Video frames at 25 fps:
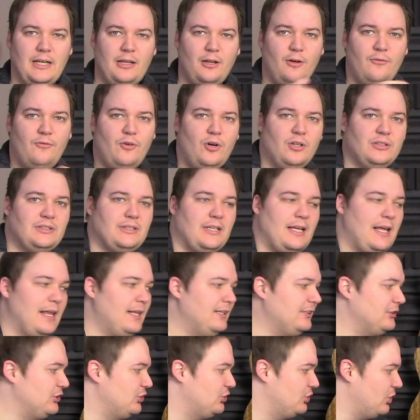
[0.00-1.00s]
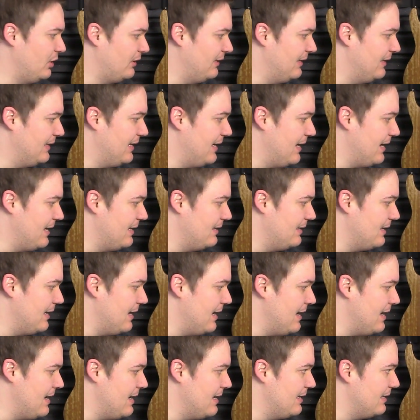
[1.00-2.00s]
Hello folks, it's Johnny again,
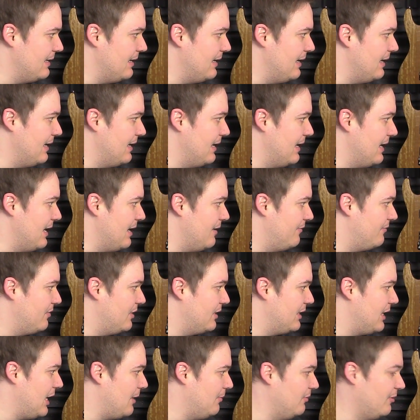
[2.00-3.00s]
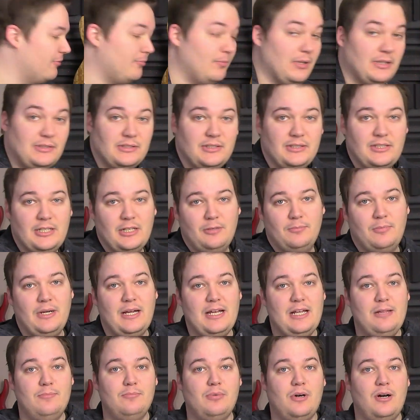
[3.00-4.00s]
and I have a couple of mixes here in my
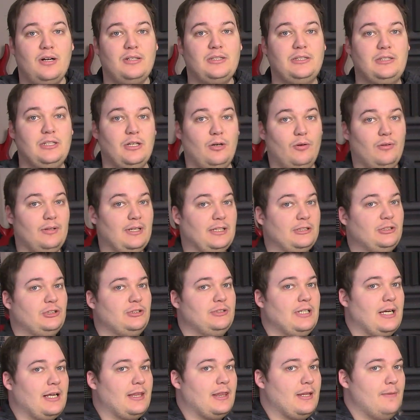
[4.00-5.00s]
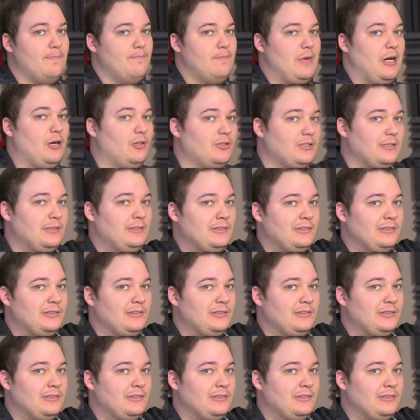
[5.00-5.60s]
inbox, so let's check them out.